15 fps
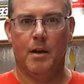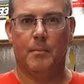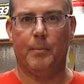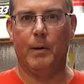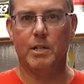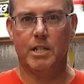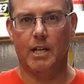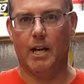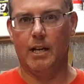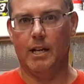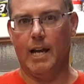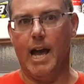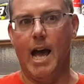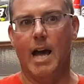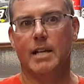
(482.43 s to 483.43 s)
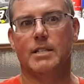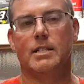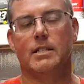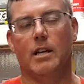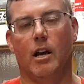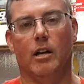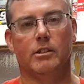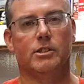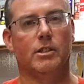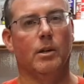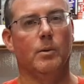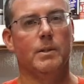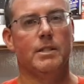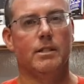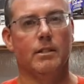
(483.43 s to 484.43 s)
appreciate you guys. Also,
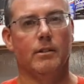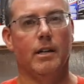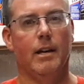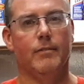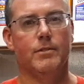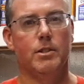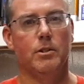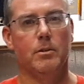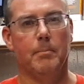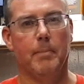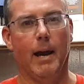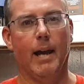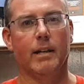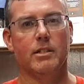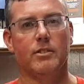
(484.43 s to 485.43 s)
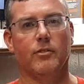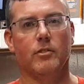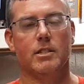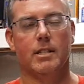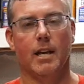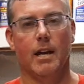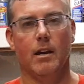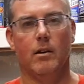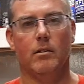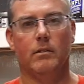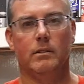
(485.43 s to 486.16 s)
we still have 2 bikes for sale,